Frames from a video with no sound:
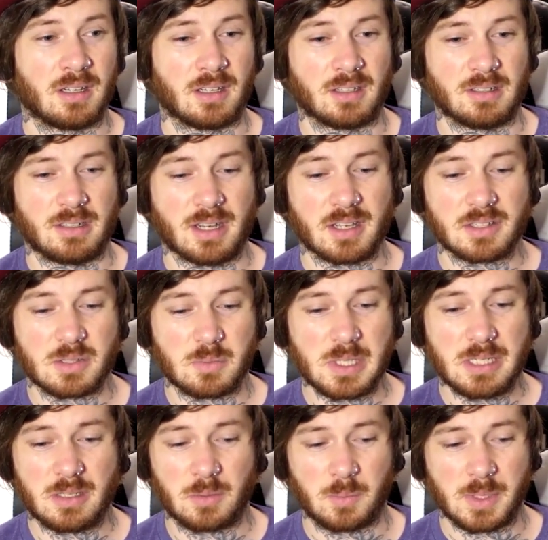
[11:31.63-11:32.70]
Next
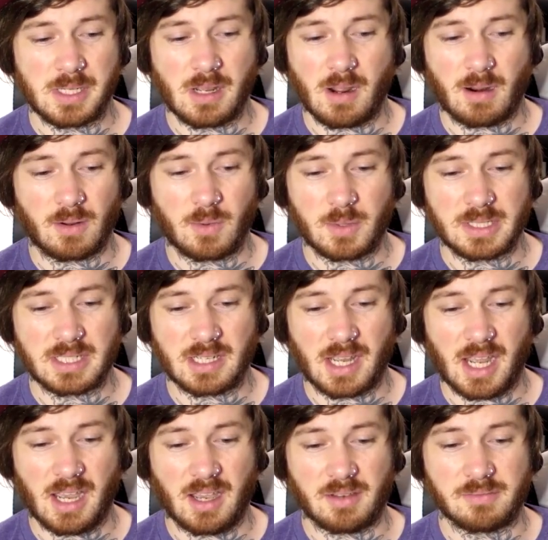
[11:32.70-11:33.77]
week, we are going to
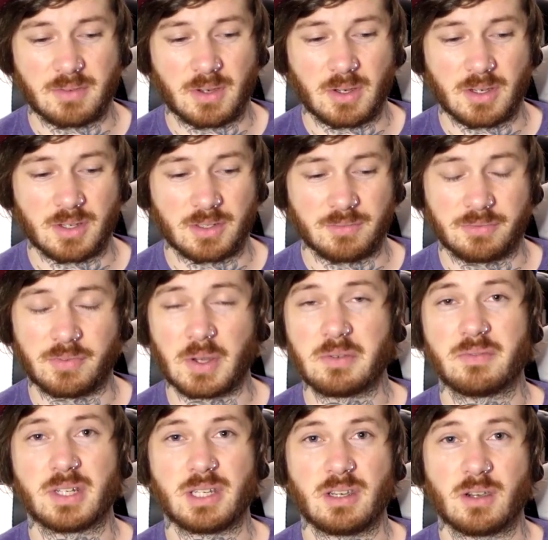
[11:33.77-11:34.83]
have a fun
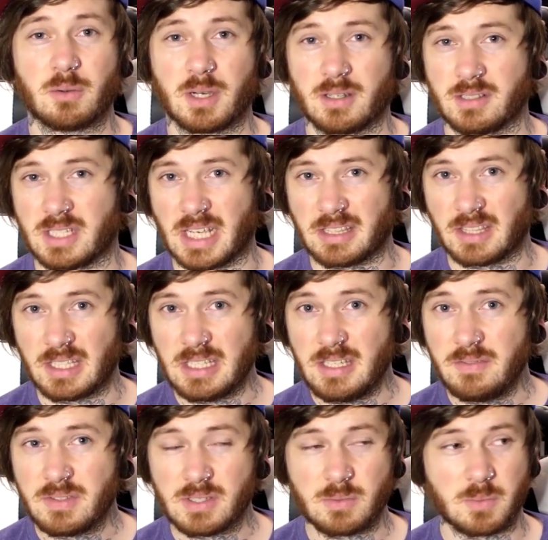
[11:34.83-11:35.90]
video on Dead
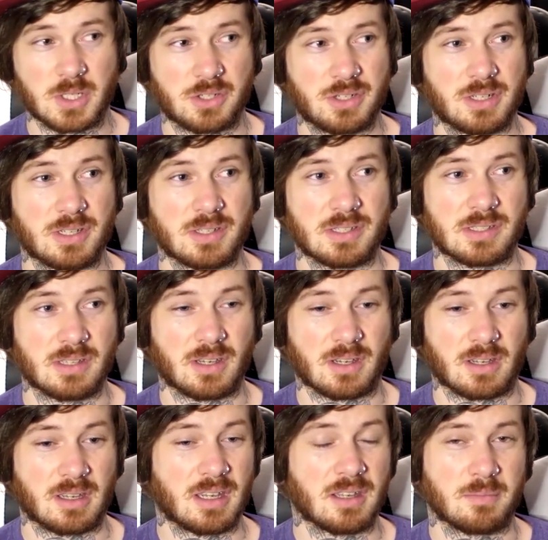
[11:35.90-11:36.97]
Leaves, which is
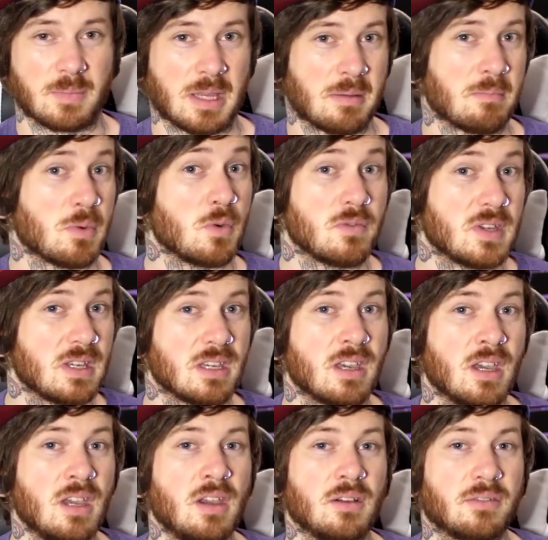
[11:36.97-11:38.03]
an anime movie
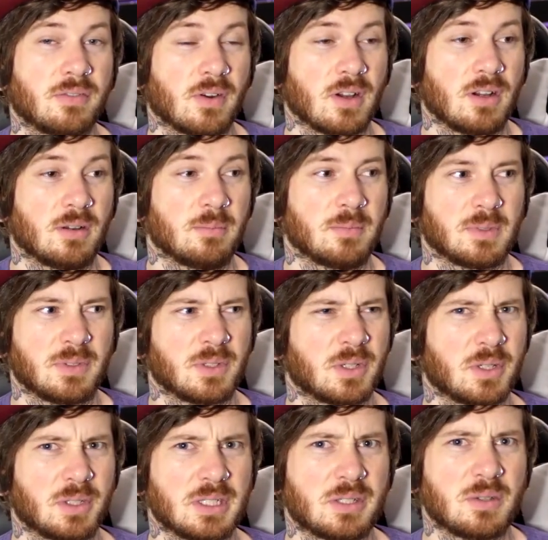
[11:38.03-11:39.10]
from the
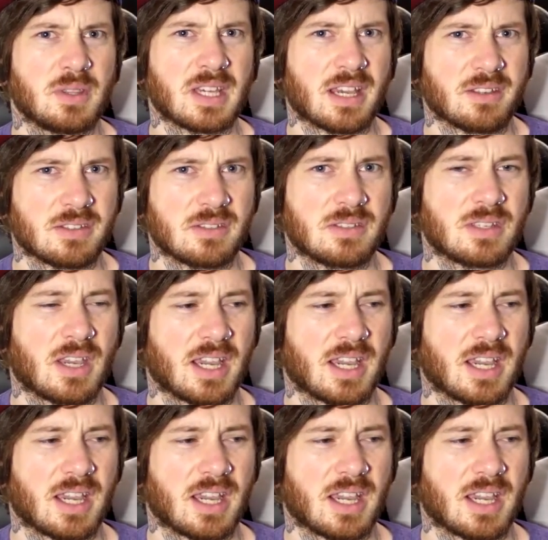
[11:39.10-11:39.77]
early 2000s.